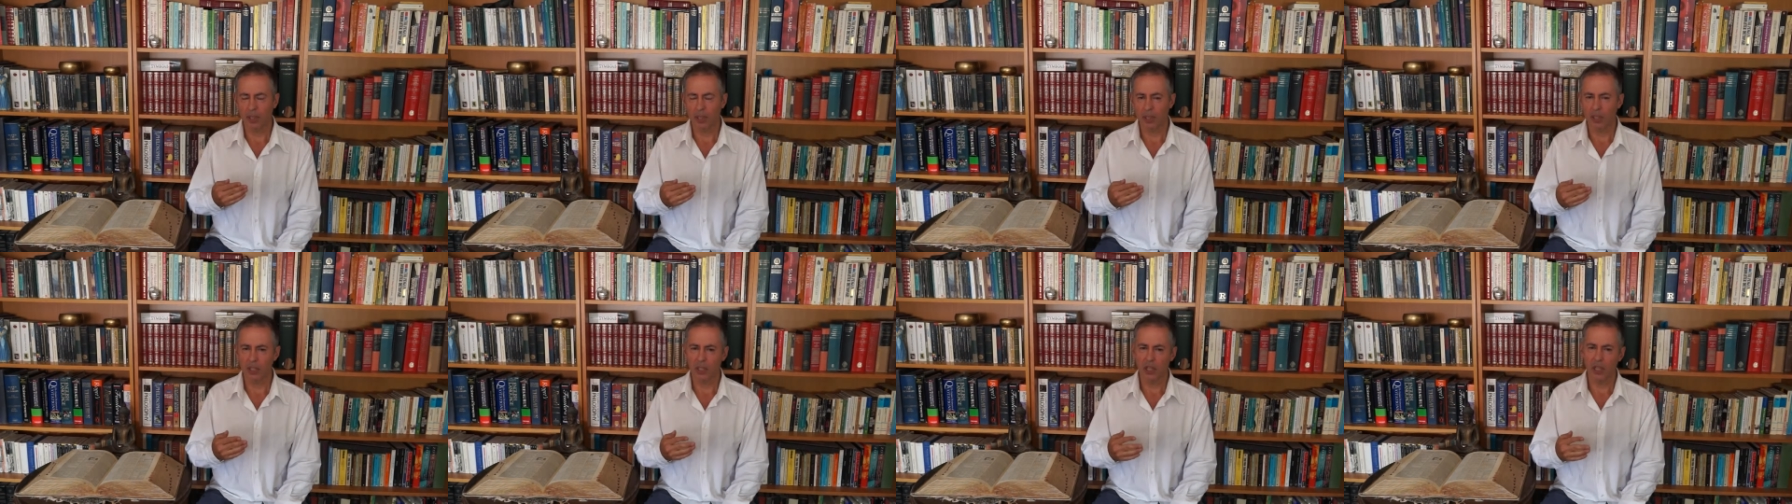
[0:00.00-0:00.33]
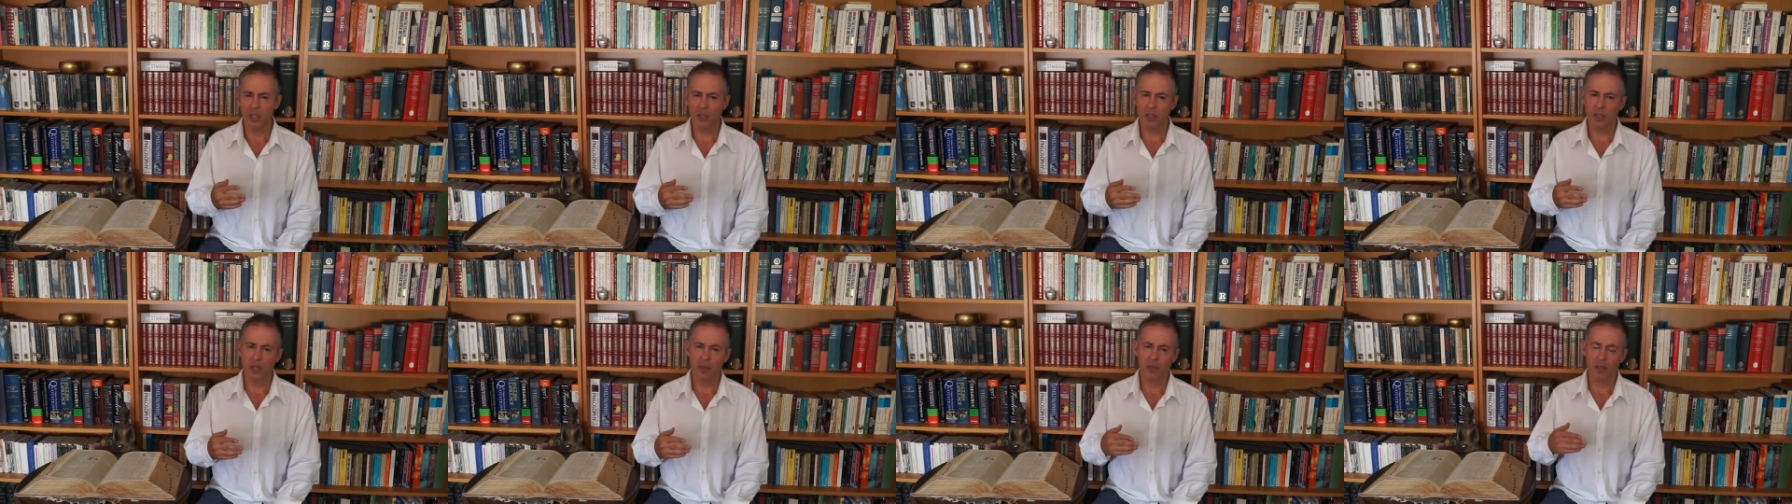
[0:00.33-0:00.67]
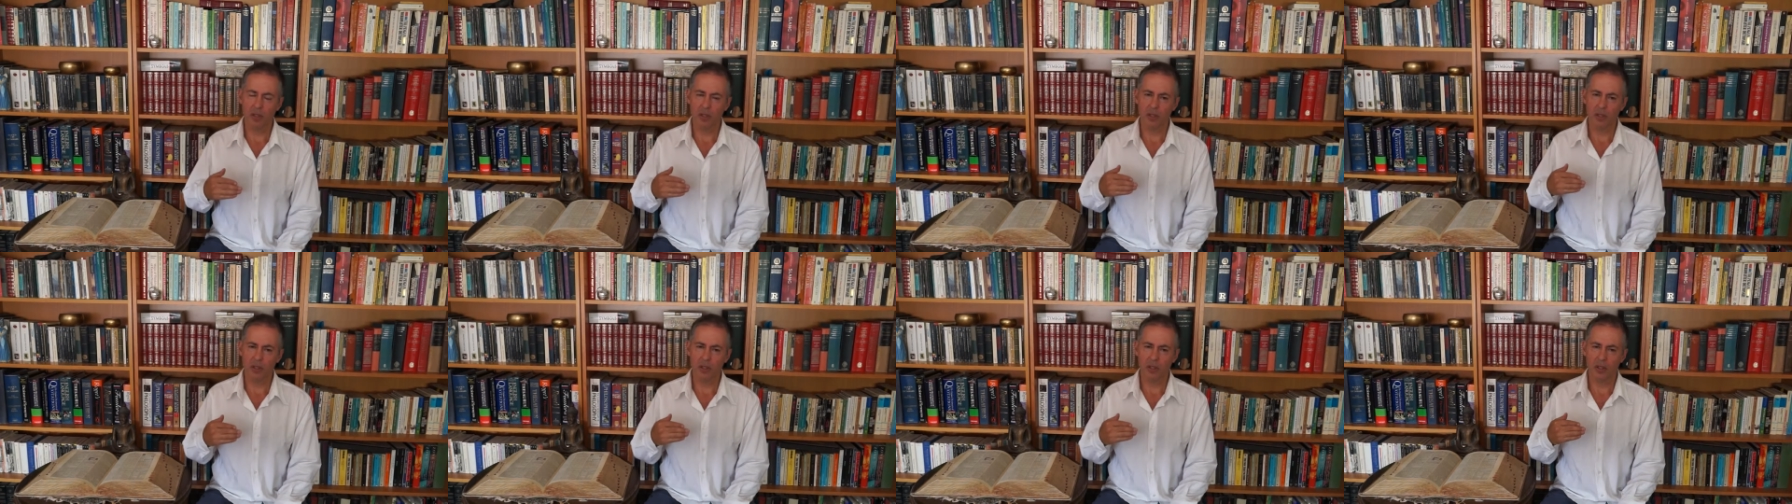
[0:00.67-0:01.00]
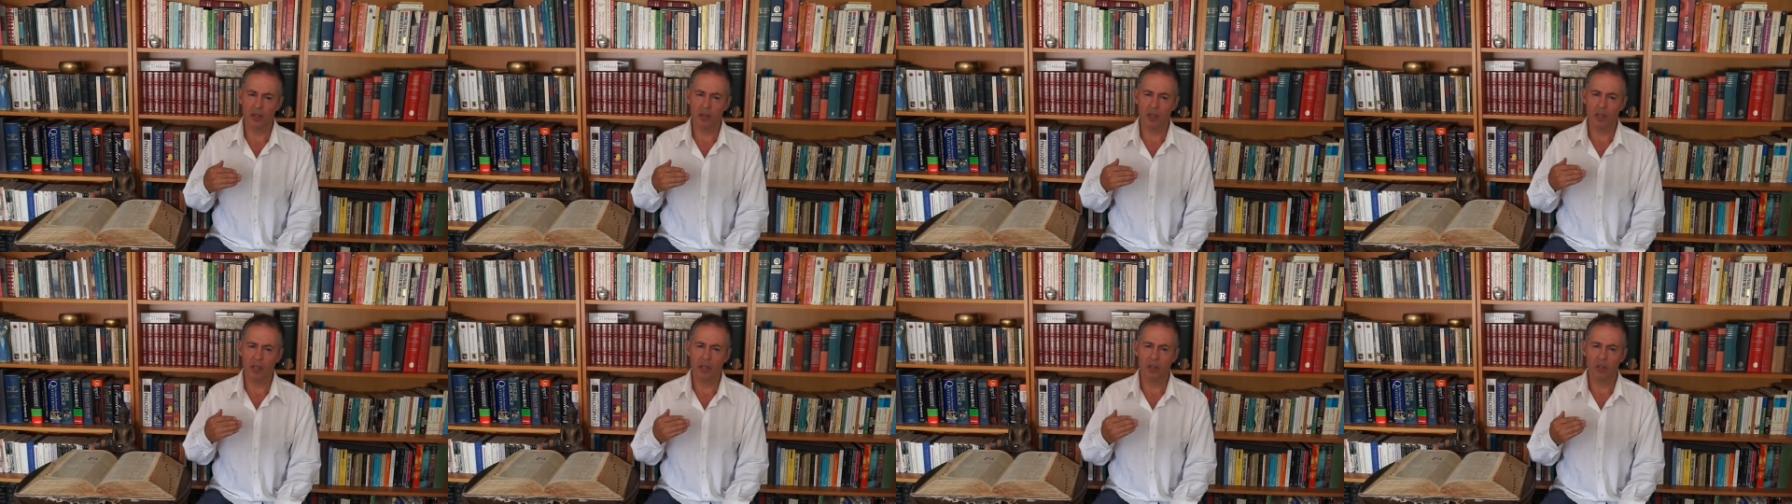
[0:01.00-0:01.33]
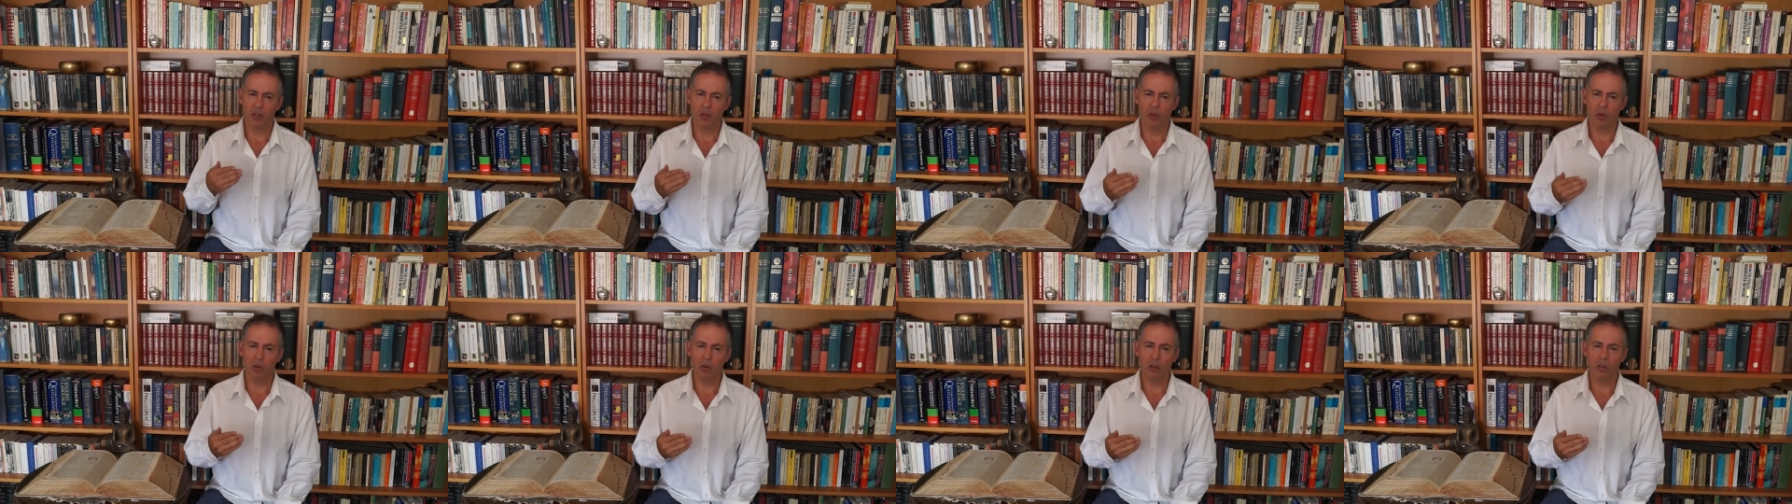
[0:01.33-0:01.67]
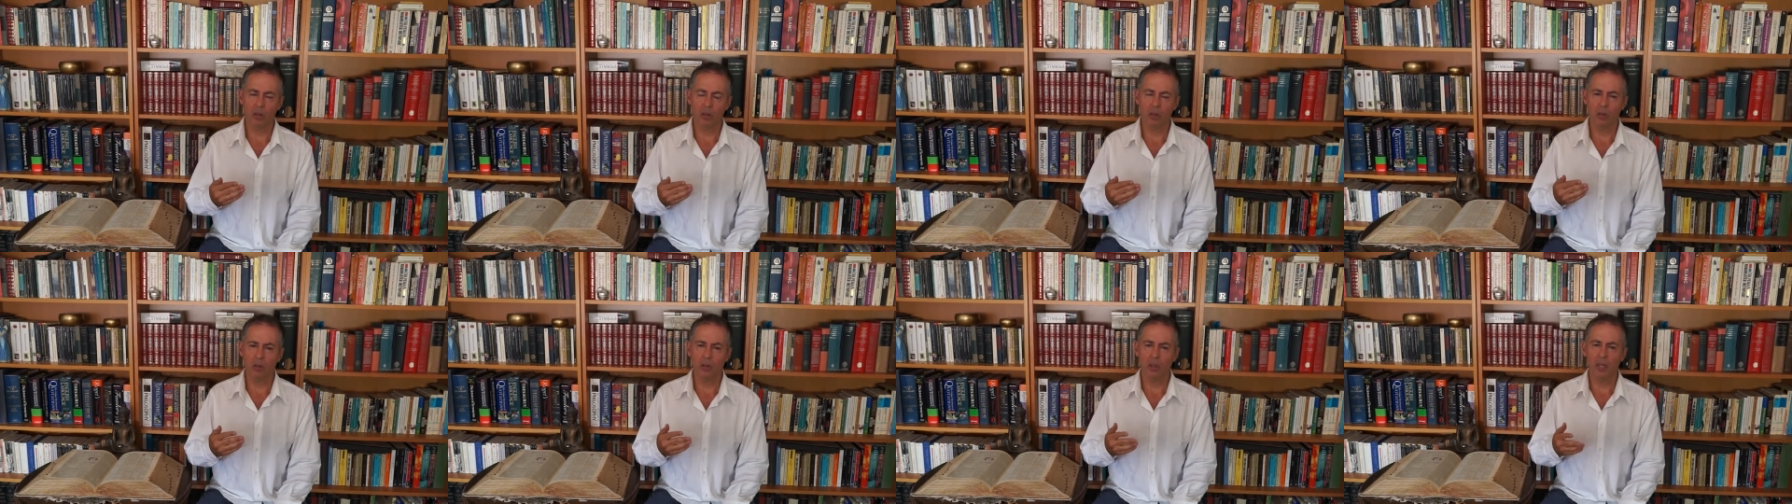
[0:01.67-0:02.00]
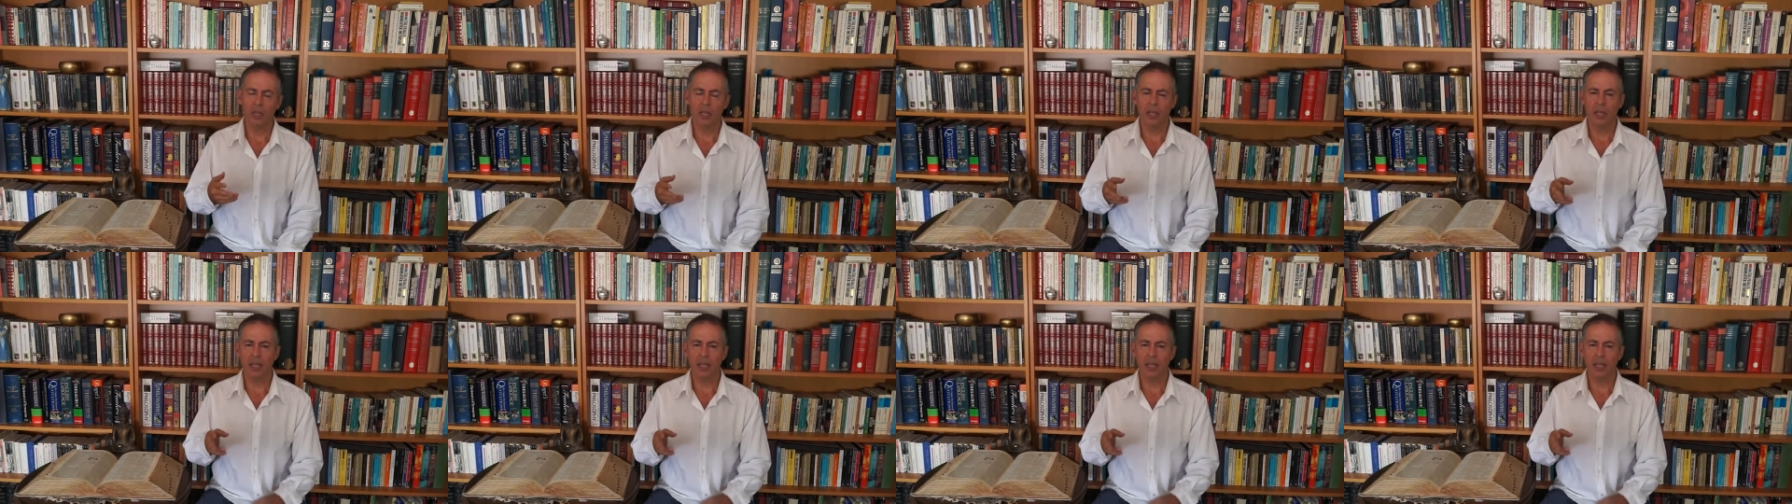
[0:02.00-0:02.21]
it just gives us the historical